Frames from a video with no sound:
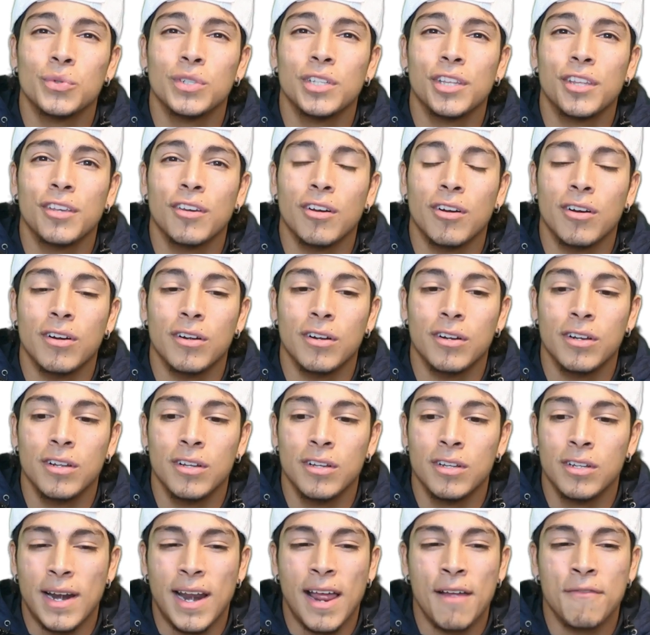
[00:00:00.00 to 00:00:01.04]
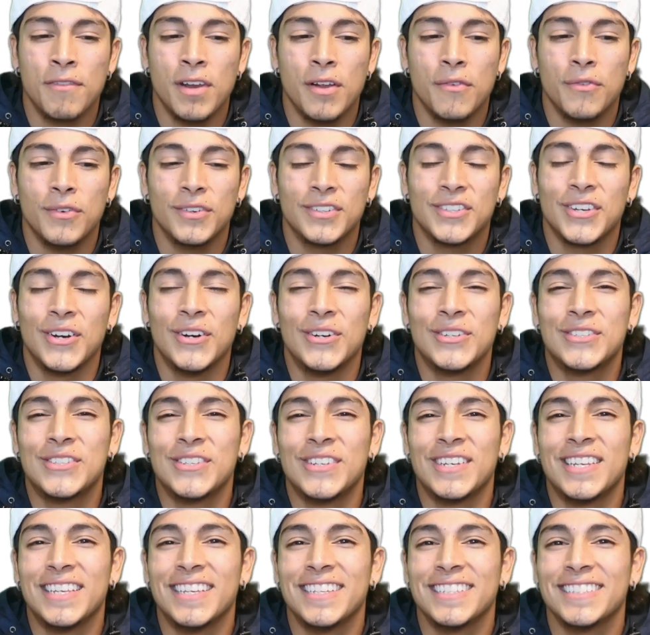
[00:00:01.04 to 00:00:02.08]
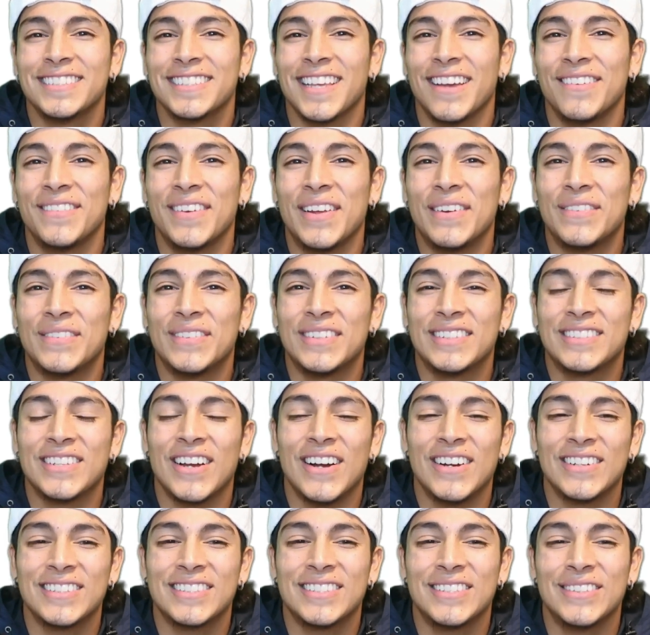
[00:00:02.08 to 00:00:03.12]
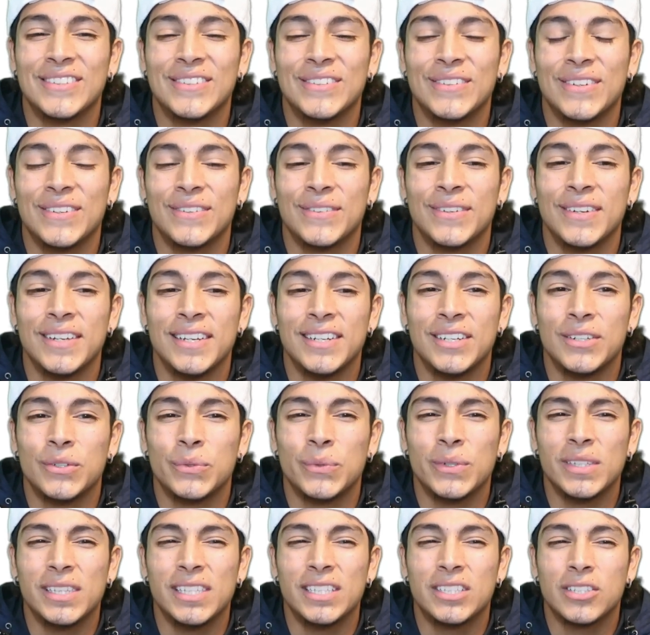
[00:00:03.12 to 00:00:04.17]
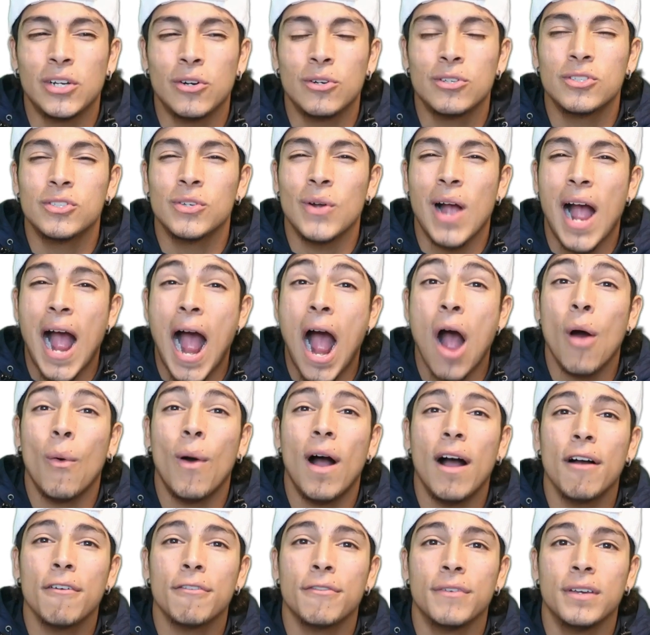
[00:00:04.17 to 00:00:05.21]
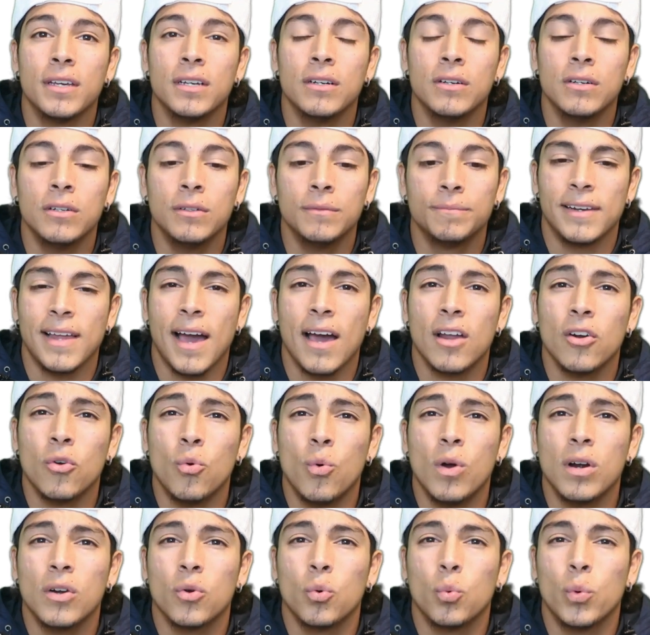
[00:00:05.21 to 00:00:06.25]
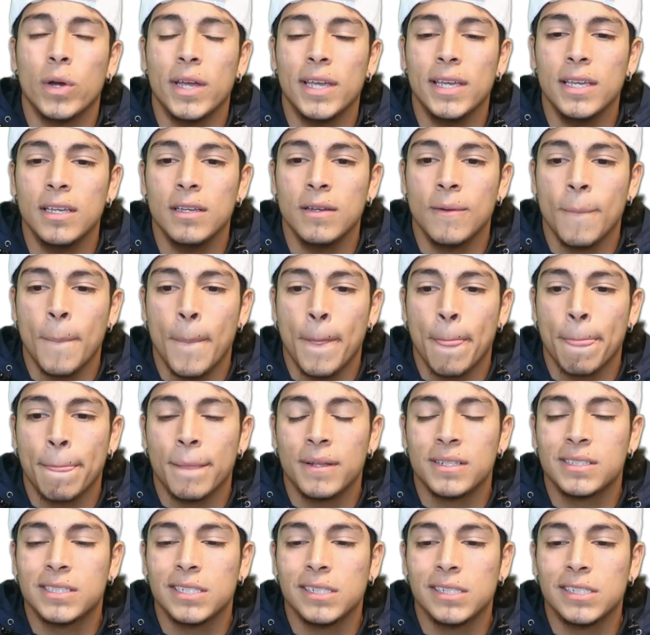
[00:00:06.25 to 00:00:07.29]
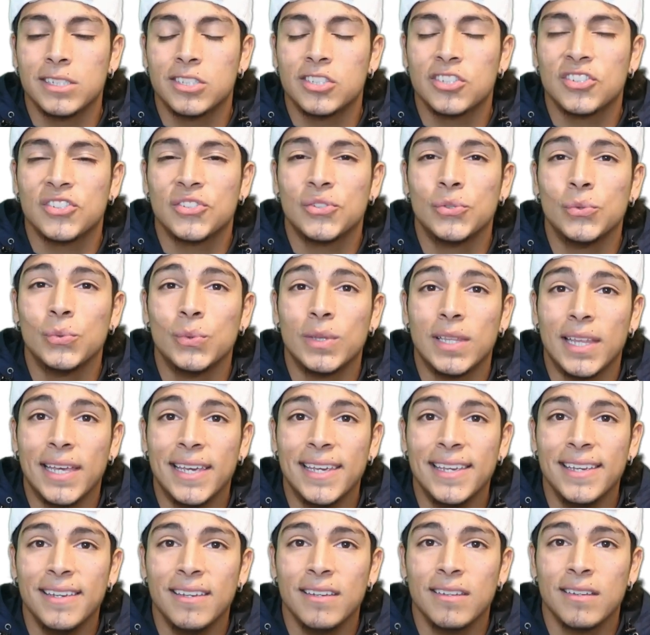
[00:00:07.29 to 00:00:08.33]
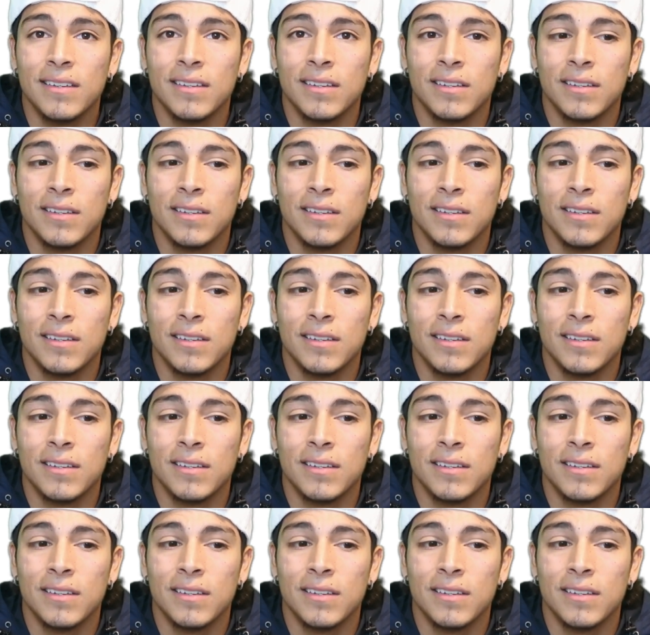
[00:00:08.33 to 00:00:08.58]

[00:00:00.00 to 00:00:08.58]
really are. And I've never told you this. I've never talked to you and really told you how I feel. And I don't want to wait till it's too late